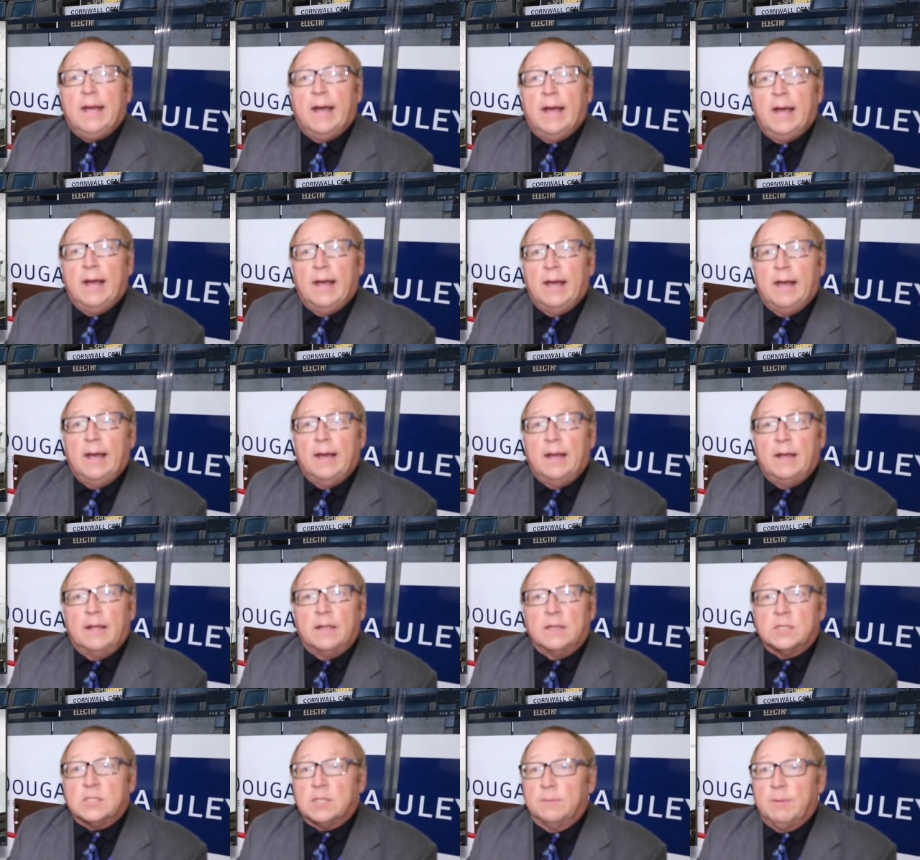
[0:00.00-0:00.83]

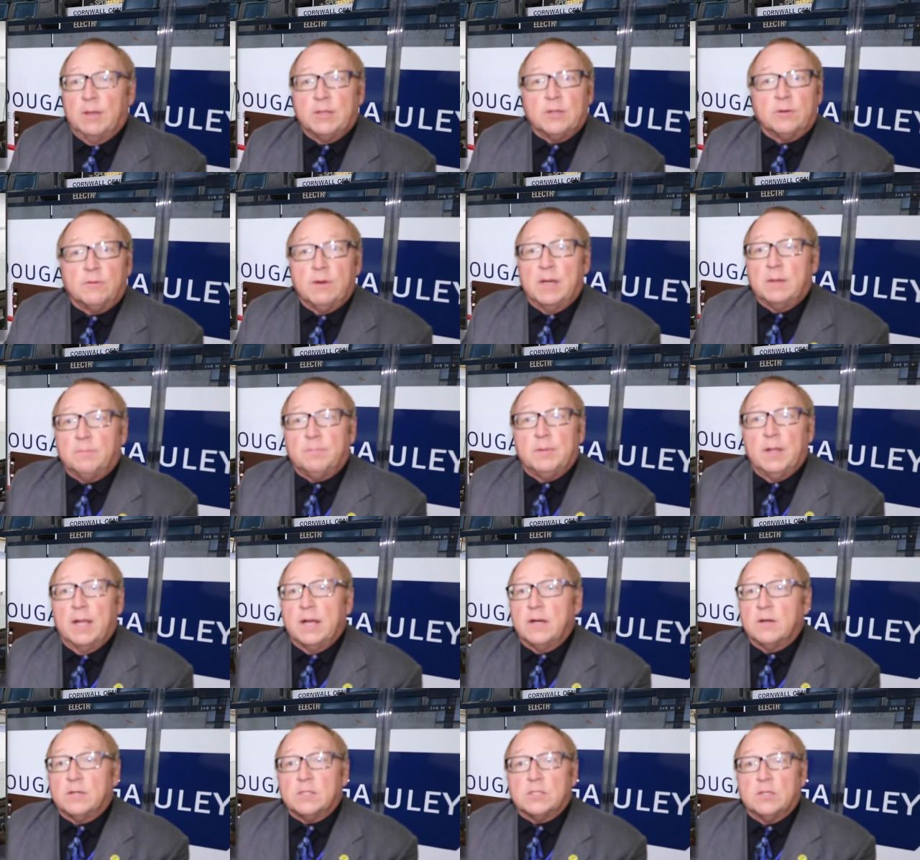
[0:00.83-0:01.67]
Uh, some other great
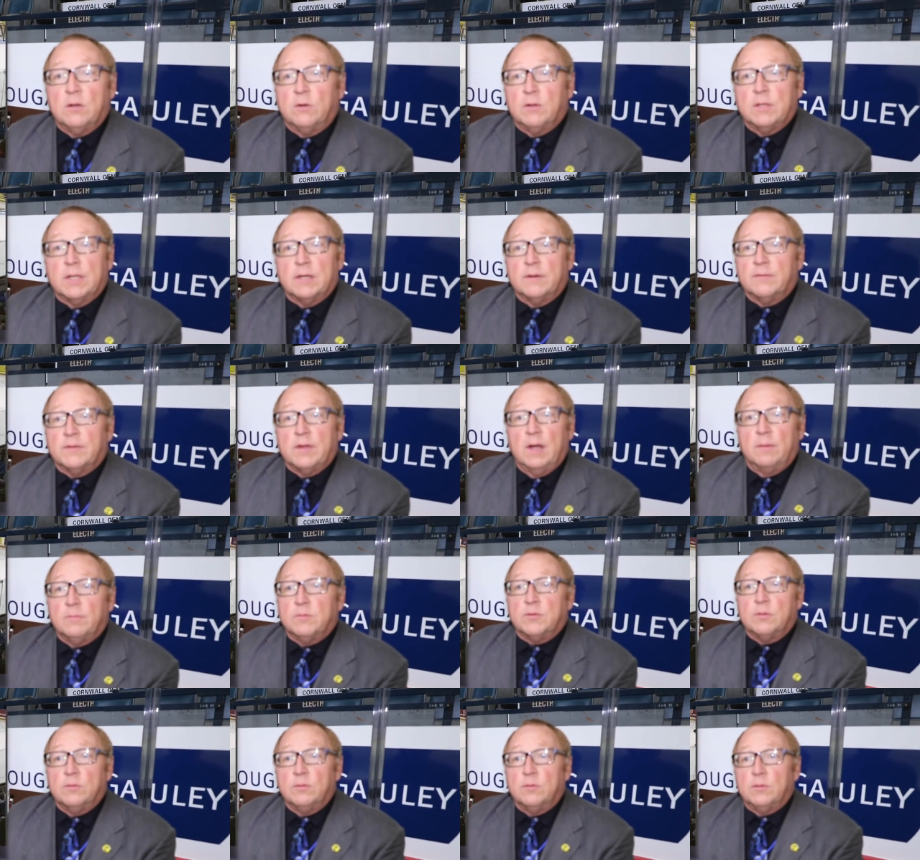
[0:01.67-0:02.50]
players, though, that have
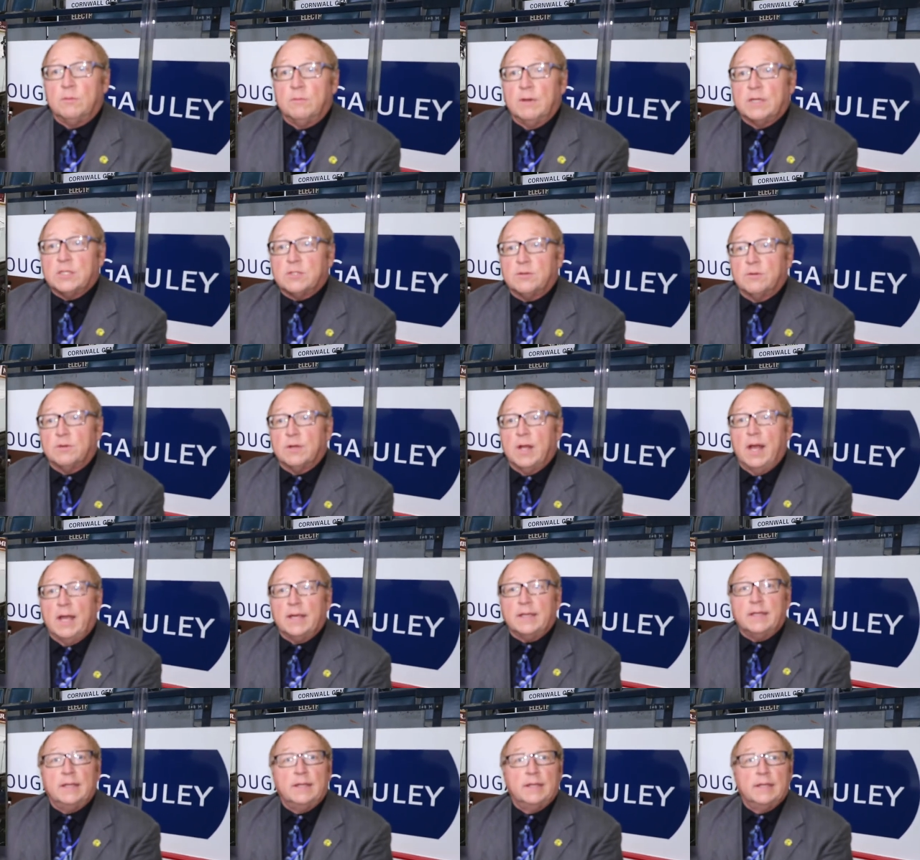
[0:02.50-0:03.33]
come through the Western
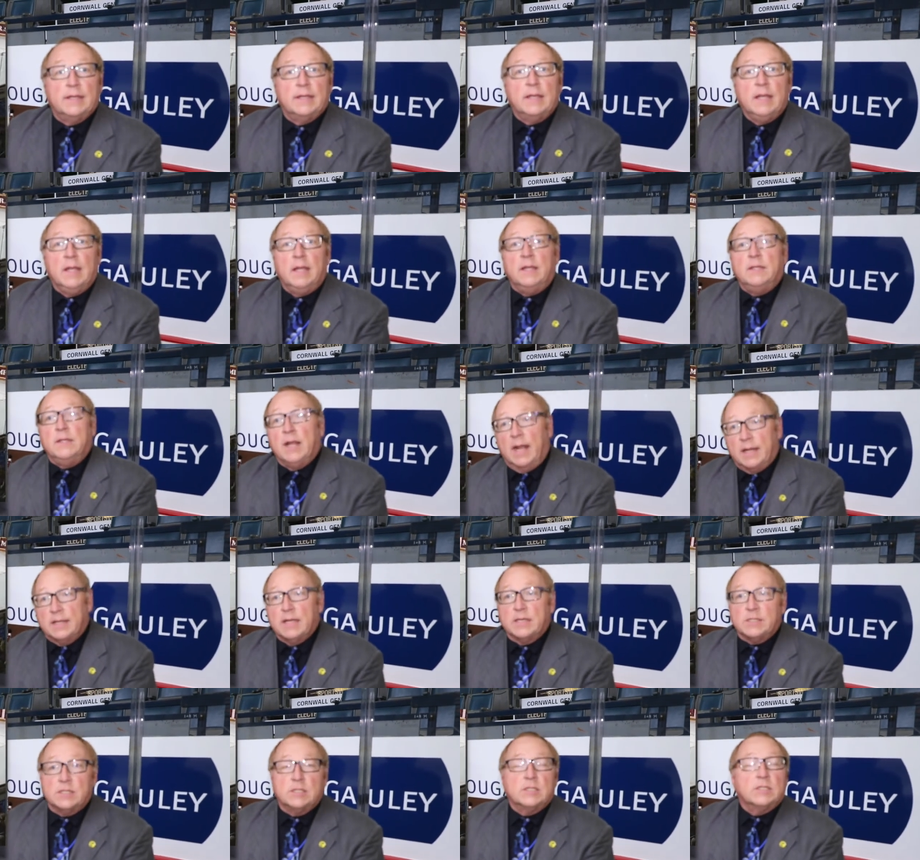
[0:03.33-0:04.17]
Hockey League,
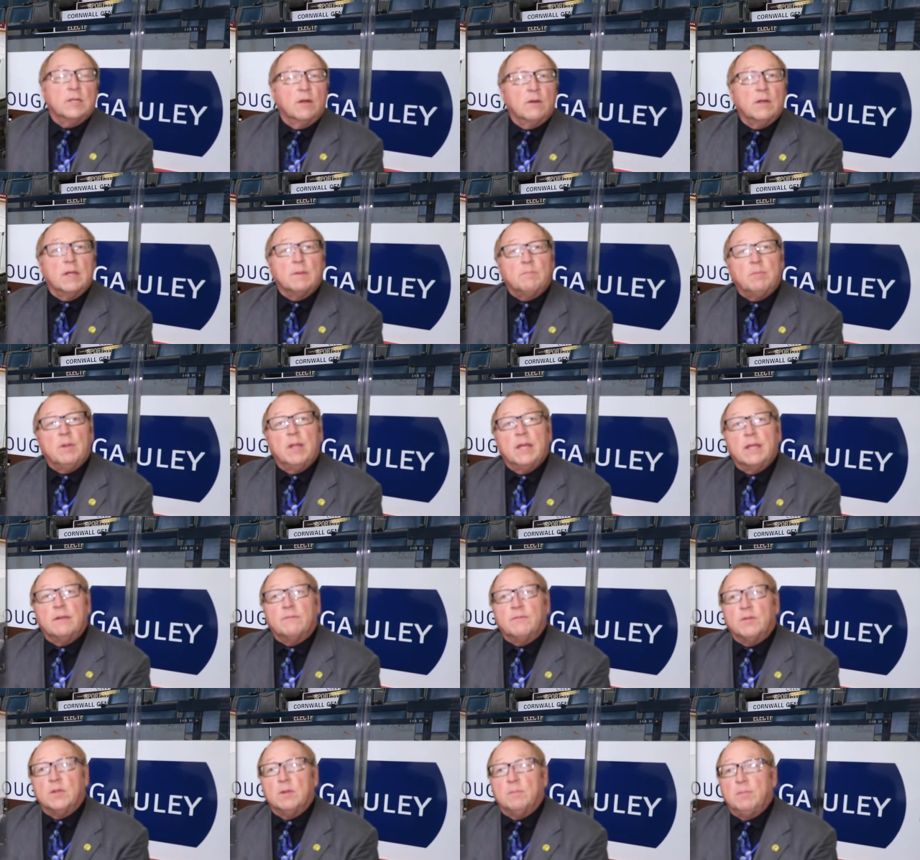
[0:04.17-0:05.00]
not necessarily
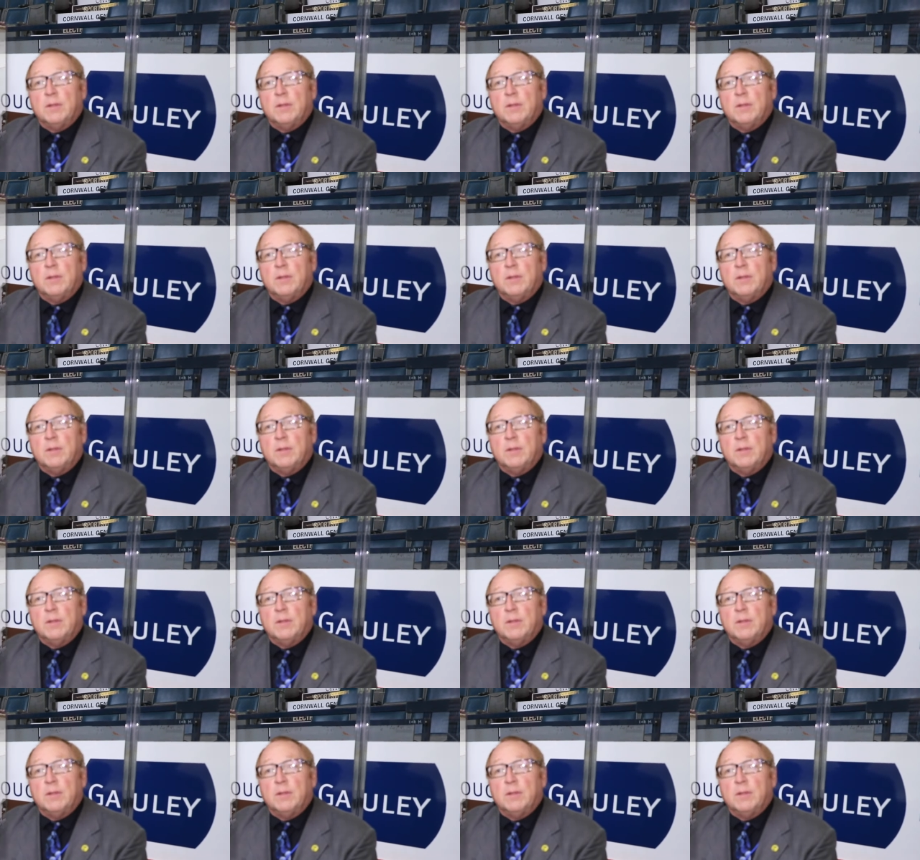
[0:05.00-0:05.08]
playing for the